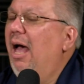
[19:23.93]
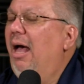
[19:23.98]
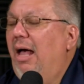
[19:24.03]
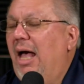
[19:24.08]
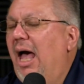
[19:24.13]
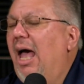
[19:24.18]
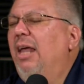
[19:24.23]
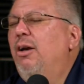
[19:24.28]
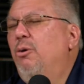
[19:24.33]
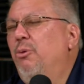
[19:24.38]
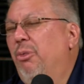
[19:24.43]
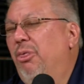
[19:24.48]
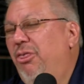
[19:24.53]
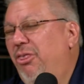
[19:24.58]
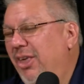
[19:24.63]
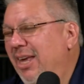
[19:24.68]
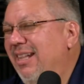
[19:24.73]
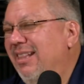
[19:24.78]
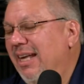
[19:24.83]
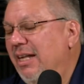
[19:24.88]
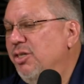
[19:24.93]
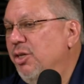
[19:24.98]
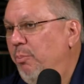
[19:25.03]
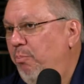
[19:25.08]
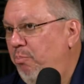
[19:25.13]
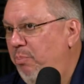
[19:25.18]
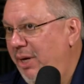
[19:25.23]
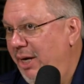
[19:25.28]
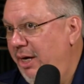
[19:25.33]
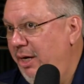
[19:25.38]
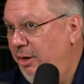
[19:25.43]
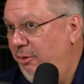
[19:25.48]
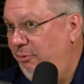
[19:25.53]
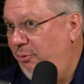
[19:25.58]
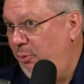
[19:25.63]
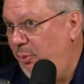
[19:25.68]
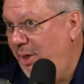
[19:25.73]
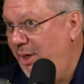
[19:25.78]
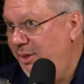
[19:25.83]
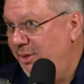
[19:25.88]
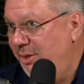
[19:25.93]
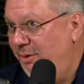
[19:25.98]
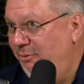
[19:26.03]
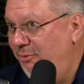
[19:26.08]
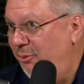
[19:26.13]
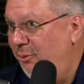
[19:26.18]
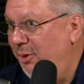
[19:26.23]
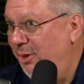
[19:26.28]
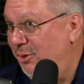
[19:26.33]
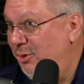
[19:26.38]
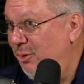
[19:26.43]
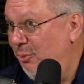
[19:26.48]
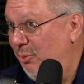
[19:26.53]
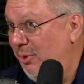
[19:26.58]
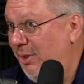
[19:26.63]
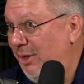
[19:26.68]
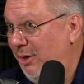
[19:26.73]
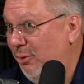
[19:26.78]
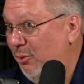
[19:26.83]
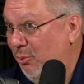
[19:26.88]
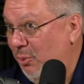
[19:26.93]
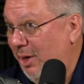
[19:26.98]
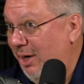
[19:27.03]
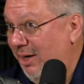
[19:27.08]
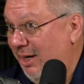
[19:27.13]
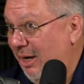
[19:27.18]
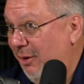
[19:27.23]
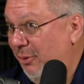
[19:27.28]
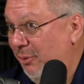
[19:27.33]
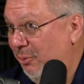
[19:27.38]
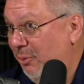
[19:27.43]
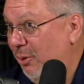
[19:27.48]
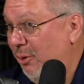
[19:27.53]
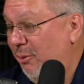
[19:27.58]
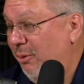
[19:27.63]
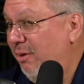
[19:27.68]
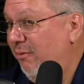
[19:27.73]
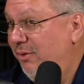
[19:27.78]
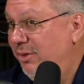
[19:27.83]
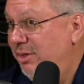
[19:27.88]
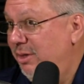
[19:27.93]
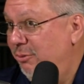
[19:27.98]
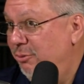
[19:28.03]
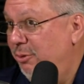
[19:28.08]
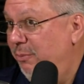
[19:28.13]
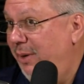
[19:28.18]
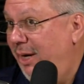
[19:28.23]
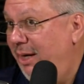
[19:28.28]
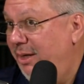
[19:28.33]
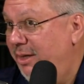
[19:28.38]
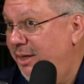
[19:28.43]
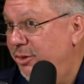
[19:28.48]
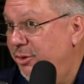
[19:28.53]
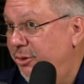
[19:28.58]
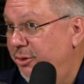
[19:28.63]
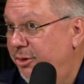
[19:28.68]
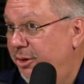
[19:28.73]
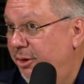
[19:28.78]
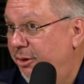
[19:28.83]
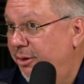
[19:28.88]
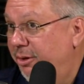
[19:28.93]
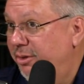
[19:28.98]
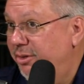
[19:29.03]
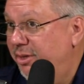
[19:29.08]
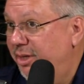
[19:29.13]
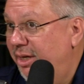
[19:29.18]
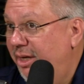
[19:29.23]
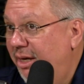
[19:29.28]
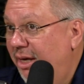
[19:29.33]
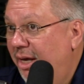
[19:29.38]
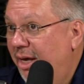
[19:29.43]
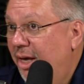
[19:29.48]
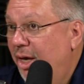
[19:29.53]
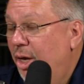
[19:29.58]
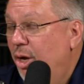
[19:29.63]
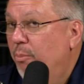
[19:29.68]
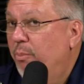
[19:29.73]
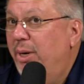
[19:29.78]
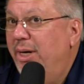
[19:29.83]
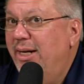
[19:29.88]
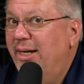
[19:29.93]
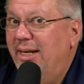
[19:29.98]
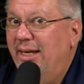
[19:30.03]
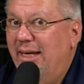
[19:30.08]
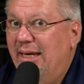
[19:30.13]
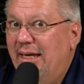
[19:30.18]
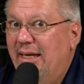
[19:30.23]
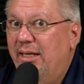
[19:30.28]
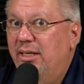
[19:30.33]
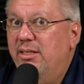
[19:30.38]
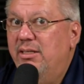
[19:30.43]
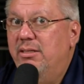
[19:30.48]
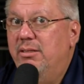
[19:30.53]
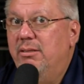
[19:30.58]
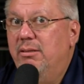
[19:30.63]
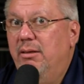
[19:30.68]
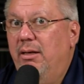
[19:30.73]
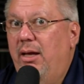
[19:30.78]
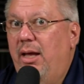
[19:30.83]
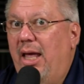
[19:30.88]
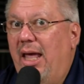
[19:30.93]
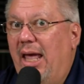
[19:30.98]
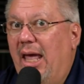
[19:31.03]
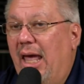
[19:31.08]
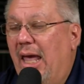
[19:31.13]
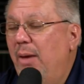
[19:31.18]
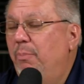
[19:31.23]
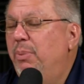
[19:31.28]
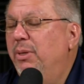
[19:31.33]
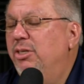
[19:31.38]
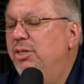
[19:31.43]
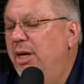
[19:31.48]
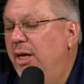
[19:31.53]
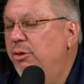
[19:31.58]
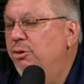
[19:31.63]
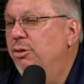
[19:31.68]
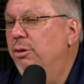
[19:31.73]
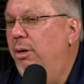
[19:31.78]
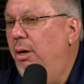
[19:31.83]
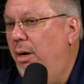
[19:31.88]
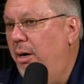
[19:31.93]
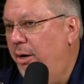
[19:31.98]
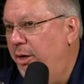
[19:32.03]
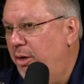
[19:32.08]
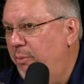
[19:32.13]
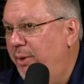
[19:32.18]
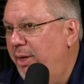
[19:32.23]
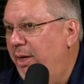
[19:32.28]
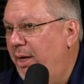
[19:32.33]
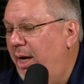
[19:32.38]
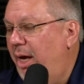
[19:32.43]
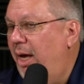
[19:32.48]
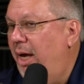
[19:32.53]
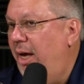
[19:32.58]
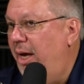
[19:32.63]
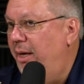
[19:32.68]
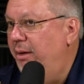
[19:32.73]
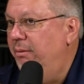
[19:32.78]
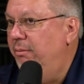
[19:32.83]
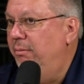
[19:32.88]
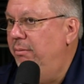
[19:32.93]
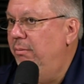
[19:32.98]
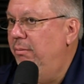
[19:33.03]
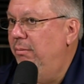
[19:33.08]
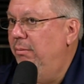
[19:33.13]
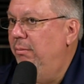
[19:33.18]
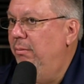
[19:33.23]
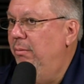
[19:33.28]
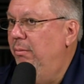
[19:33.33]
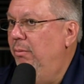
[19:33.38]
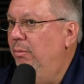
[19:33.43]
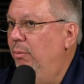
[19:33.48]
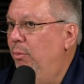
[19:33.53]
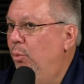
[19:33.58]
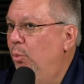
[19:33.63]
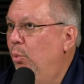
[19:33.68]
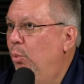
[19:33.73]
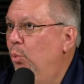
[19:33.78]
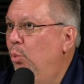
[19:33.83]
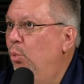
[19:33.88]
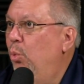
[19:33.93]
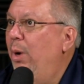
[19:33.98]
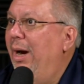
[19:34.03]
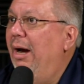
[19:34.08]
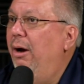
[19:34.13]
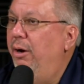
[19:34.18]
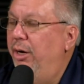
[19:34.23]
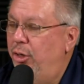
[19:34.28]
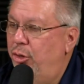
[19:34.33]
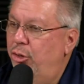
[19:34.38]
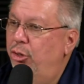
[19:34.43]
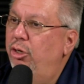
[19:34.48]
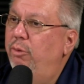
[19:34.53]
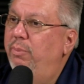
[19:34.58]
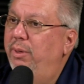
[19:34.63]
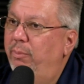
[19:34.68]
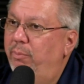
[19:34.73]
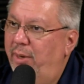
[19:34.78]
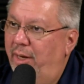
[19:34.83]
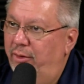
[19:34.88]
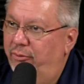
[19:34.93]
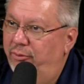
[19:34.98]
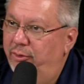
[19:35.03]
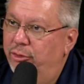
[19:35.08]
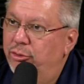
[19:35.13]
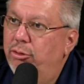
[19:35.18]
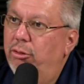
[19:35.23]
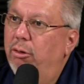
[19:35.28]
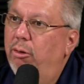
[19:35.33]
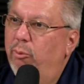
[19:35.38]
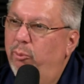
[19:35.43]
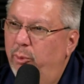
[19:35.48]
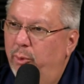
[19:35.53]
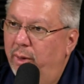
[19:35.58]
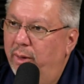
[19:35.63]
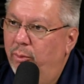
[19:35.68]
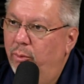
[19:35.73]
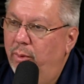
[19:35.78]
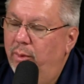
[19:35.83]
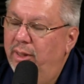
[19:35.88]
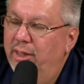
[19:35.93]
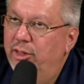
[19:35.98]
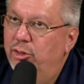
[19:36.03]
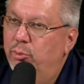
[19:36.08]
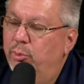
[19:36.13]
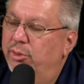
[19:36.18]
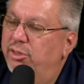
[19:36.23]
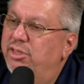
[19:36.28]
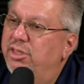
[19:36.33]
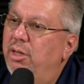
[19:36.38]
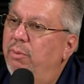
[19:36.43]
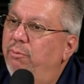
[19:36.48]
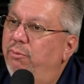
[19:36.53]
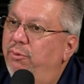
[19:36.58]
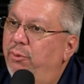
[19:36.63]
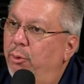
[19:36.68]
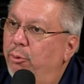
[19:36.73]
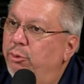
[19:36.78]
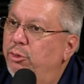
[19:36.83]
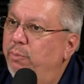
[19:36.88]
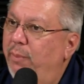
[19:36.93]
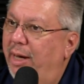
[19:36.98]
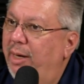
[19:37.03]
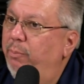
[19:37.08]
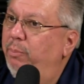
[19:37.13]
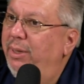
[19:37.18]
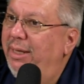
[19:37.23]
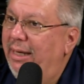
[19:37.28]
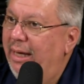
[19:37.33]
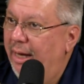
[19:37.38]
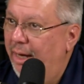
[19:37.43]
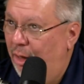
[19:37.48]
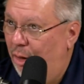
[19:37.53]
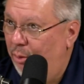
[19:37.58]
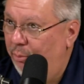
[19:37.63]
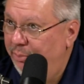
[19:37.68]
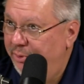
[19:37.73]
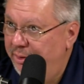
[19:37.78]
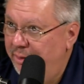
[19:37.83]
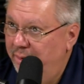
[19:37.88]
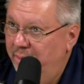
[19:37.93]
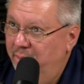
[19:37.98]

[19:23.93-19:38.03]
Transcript: I don't think that's a big enough reason for us to really go running down the road of a central bank digital currency, but it is a potential argument on where it could be beneficial, or at least where some folks might be helped.